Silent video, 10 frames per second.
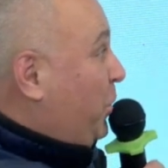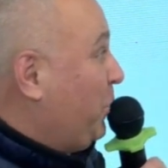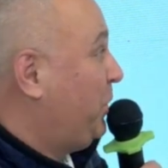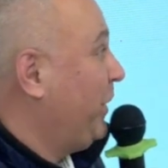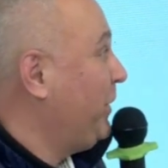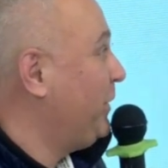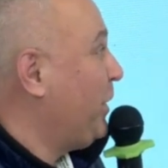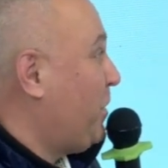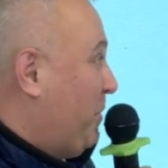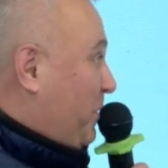So this is
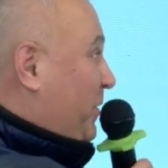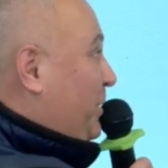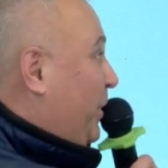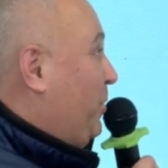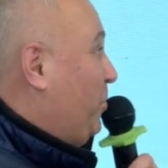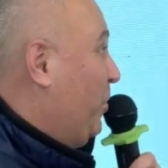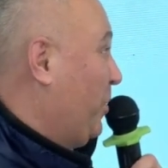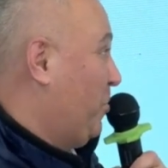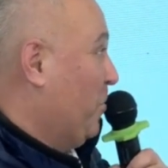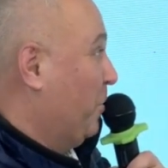something that I
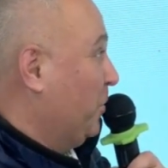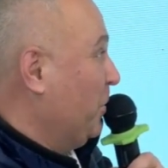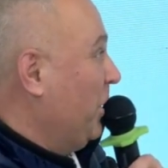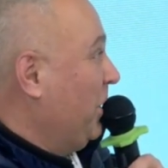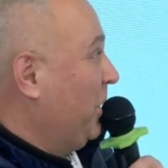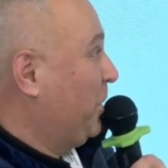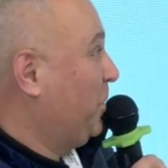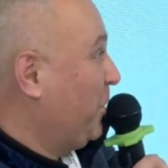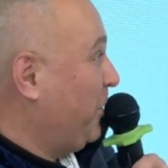practice, you know.